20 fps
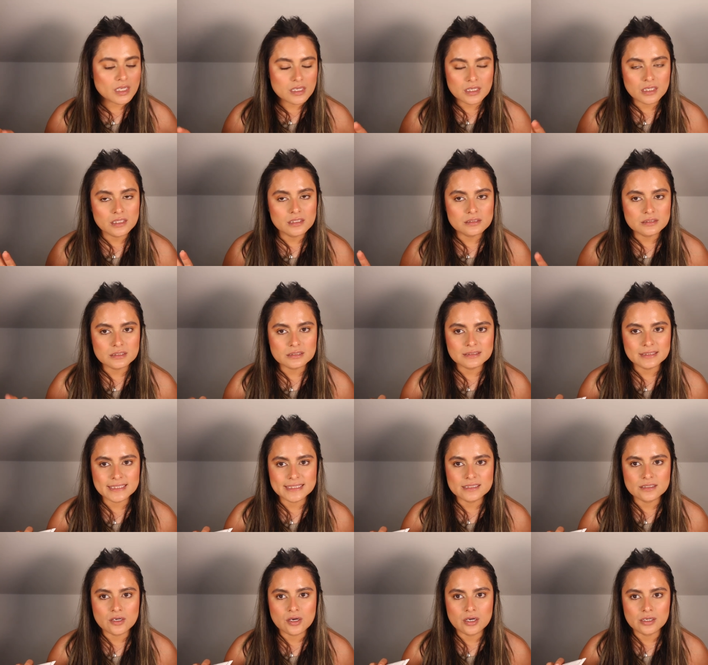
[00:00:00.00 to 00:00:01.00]
in
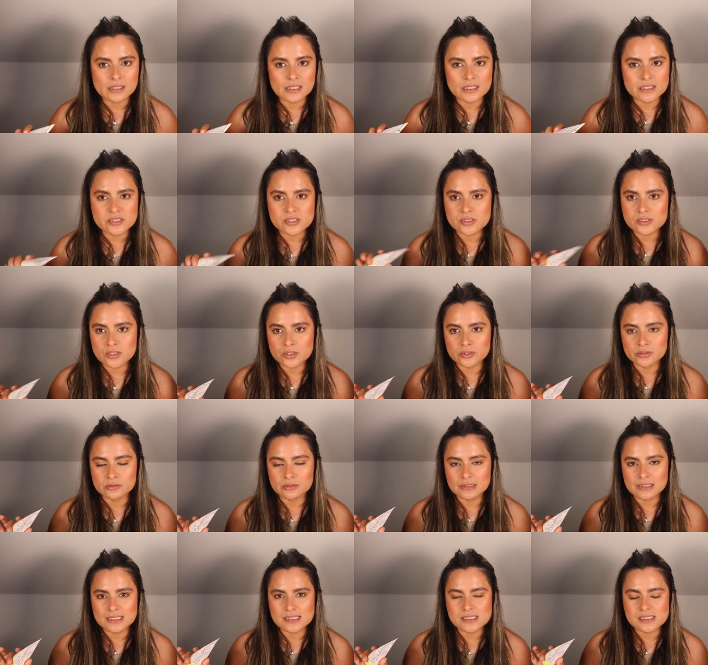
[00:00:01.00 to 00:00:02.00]
late August,
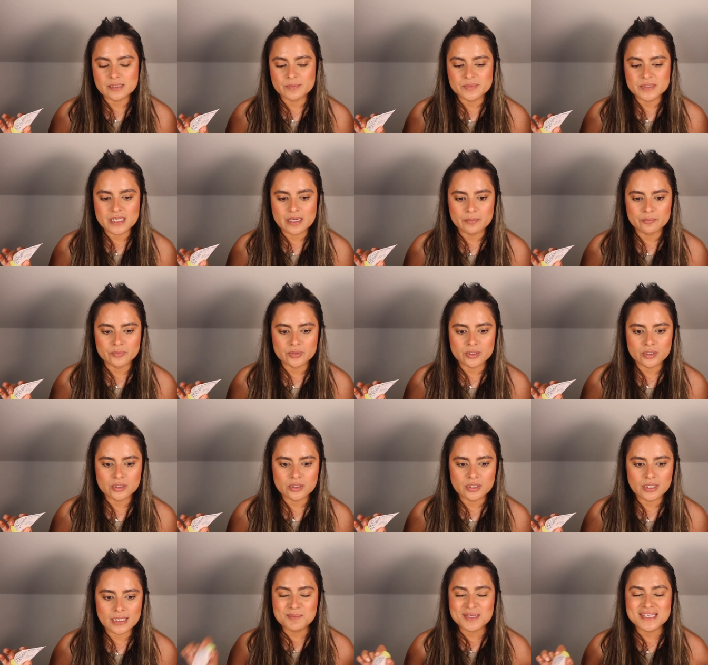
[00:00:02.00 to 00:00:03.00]
early
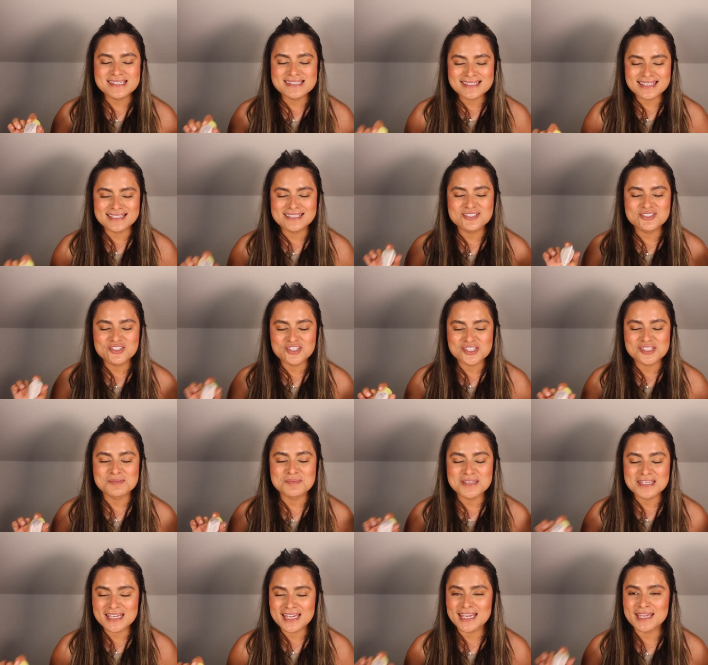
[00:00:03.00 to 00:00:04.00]
September, my skin just
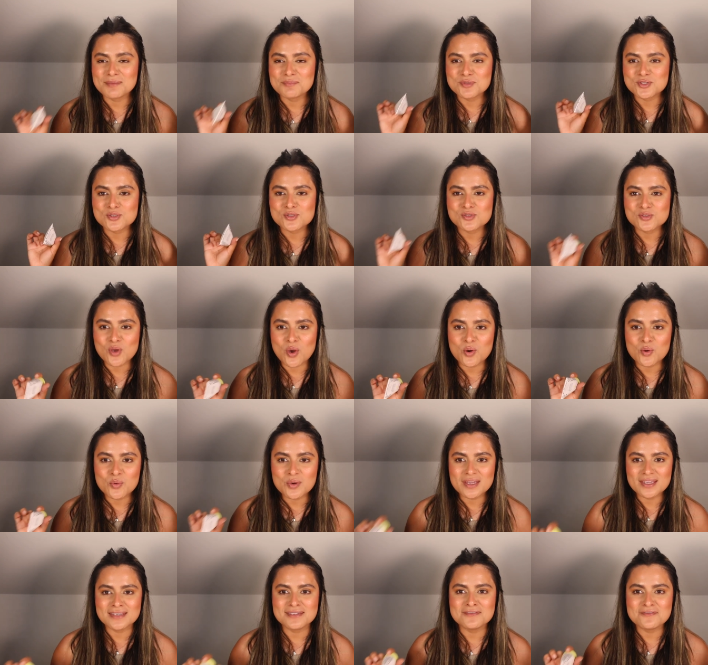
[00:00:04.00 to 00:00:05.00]
became so
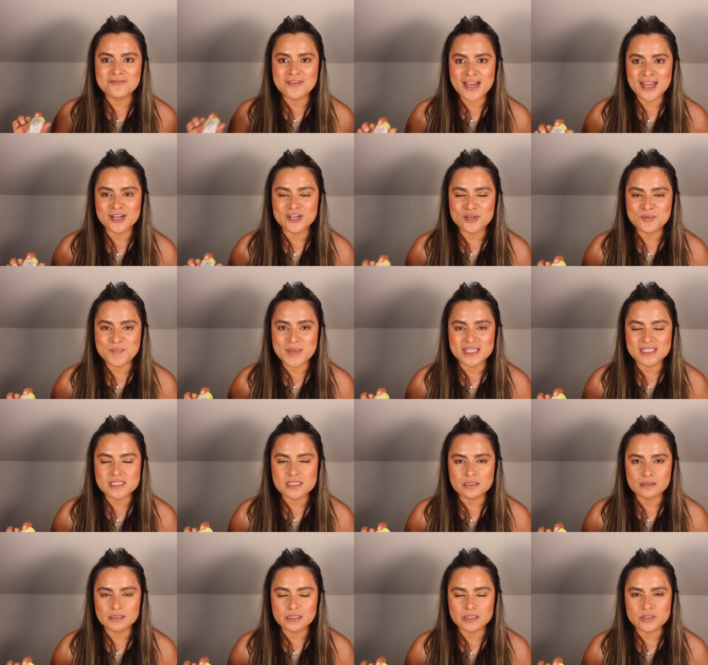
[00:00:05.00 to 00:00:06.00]

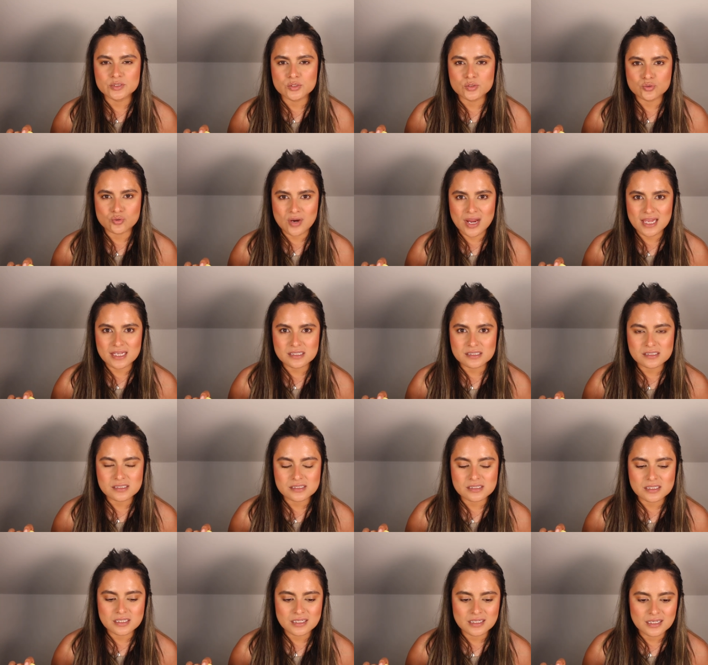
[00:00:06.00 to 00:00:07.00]
environmentally
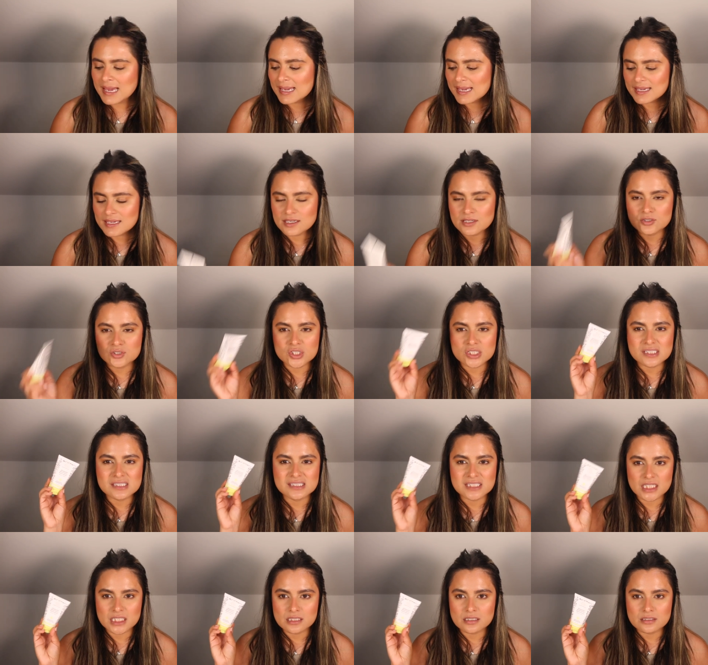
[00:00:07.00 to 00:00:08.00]
stressed. I just
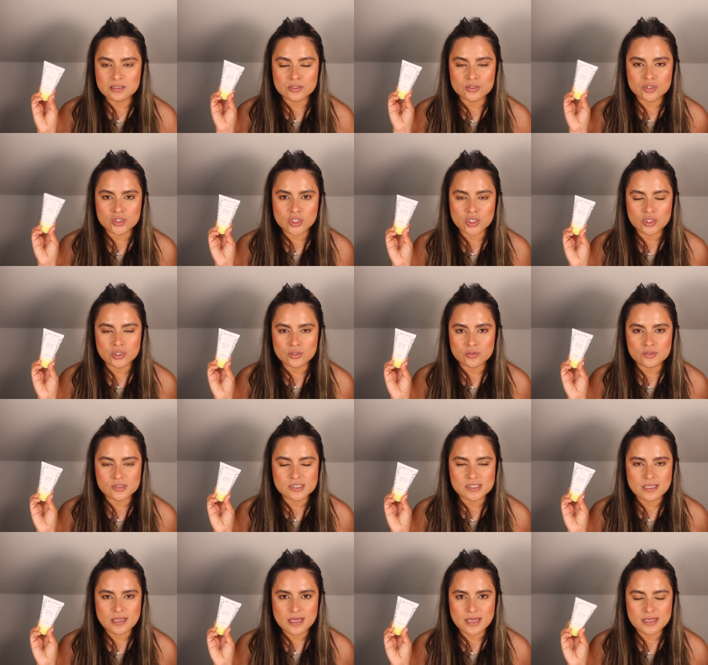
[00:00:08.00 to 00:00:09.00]
needed to
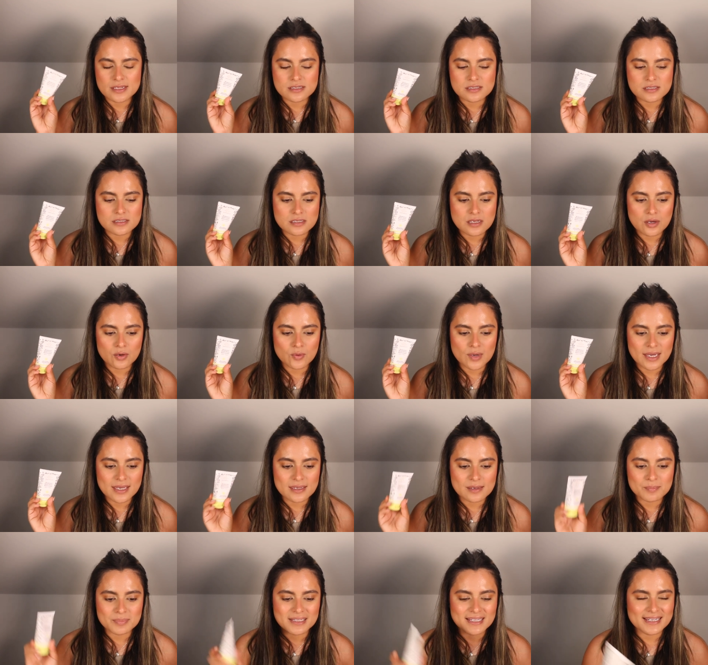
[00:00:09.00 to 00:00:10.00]
use this. So I
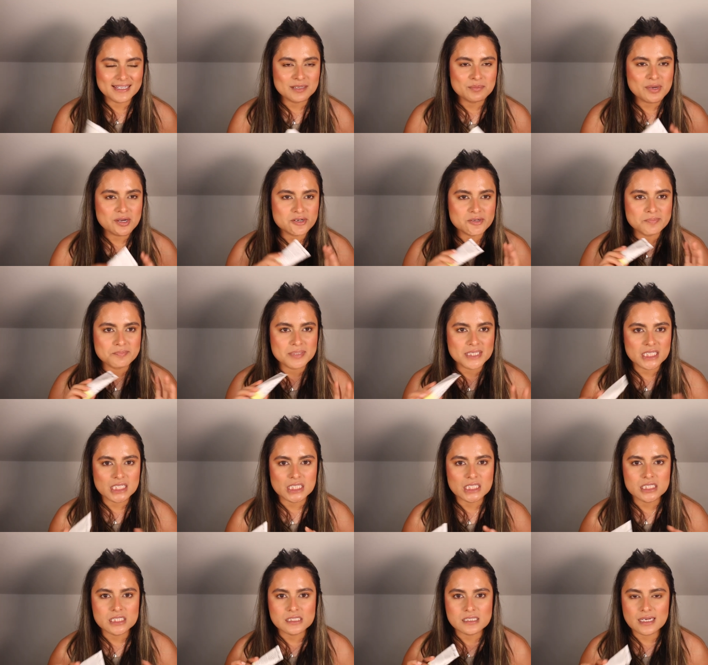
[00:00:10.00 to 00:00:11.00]
applied about a
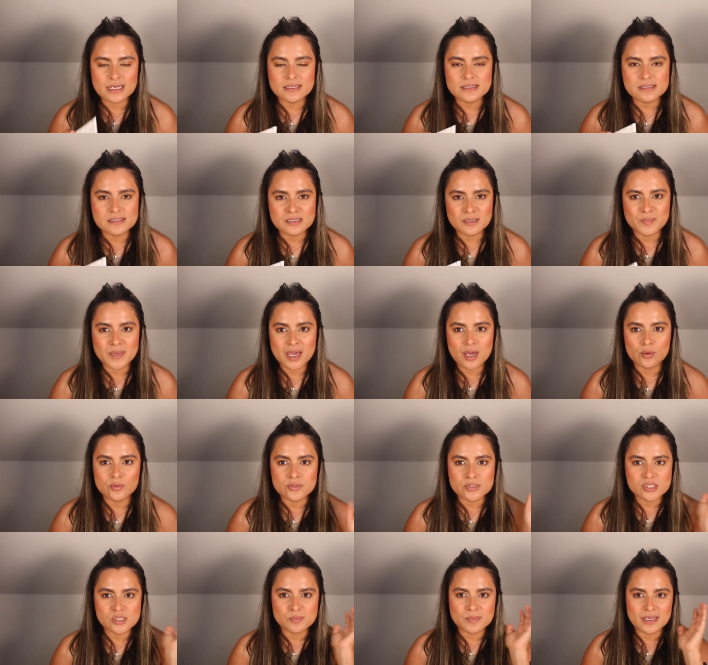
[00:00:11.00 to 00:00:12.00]
pea sized
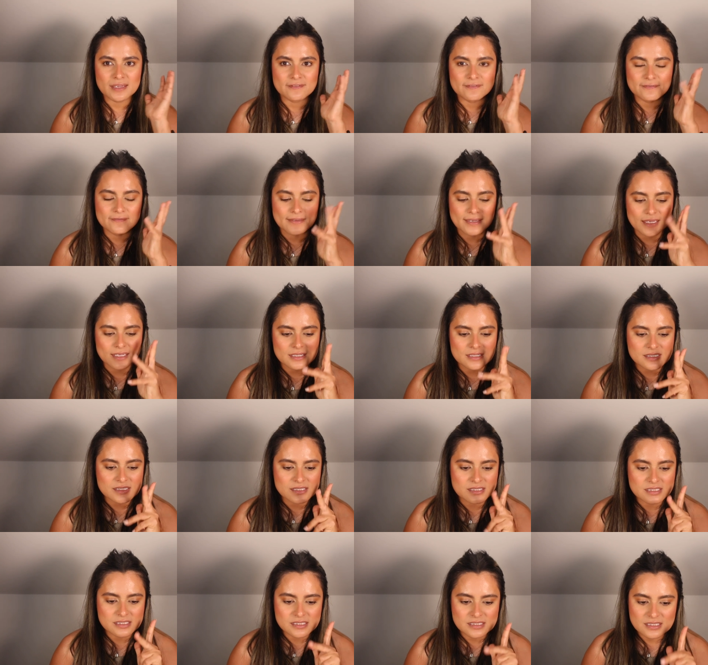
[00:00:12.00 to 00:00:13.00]
amount to my
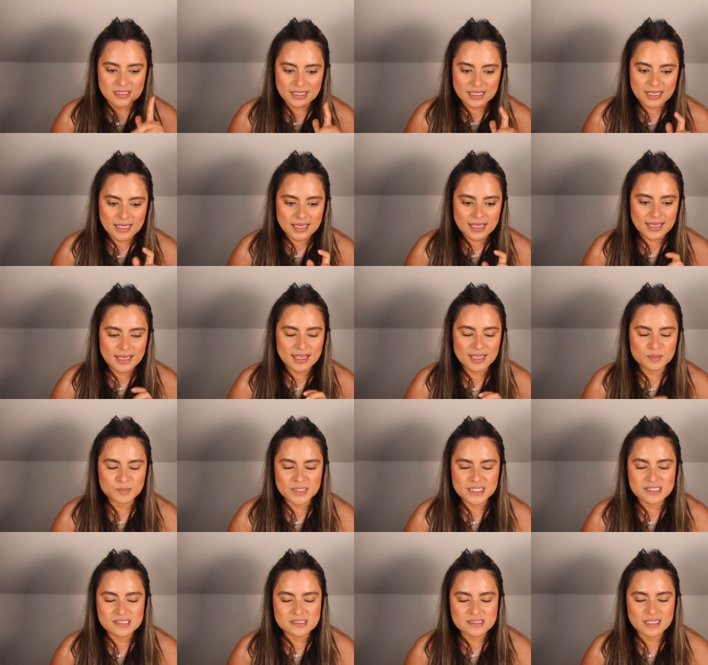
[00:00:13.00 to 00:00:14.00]
face, and
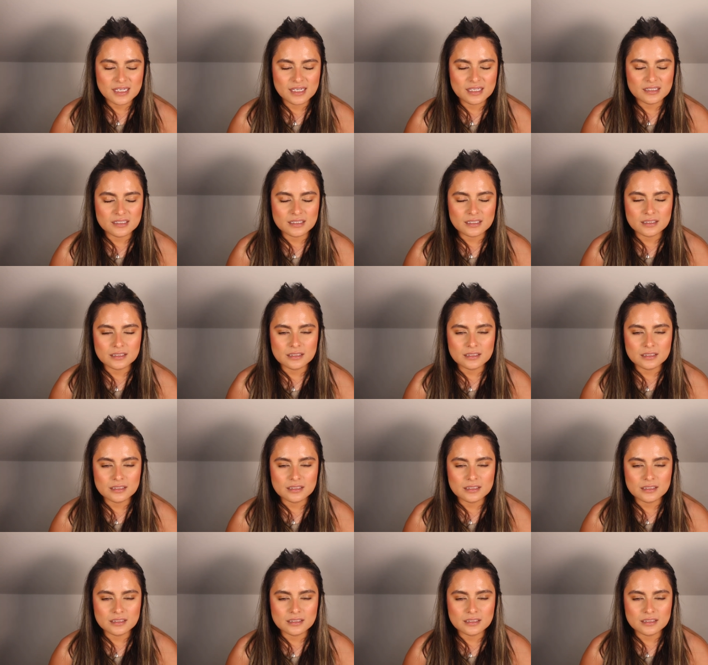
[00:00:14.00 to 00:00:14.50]
my skin